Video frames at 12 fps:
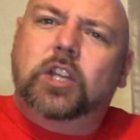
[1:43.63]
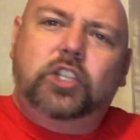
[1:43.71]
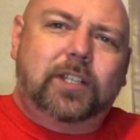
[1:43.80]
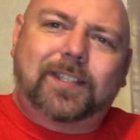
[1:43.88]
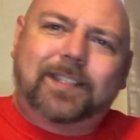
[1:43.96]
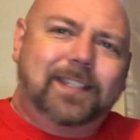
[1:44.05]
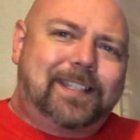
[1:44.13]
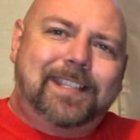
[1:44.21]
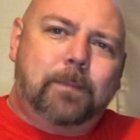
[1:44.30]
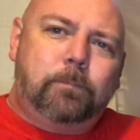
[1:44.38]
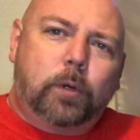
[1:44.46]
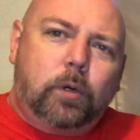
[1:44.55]
Just
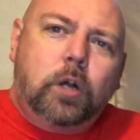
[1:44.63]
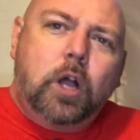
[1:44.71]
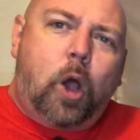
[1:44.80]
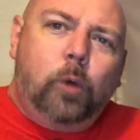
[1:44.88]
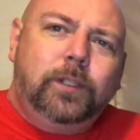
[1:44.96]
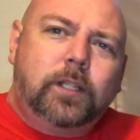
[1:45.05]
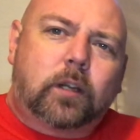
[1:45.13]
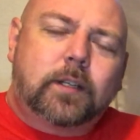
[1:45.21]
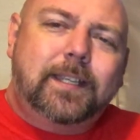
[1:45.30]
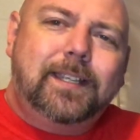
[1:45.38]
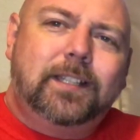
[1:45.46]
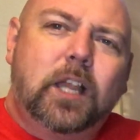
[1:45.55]
simple. Only
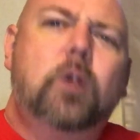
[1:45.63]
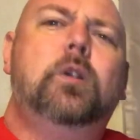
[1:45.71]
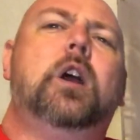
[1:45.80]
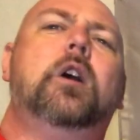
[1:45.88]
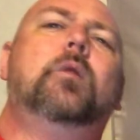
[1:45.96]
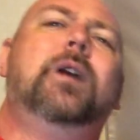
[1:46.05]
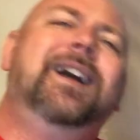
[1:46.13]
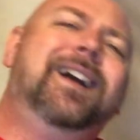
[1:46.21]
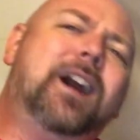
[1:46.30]
RC's logo.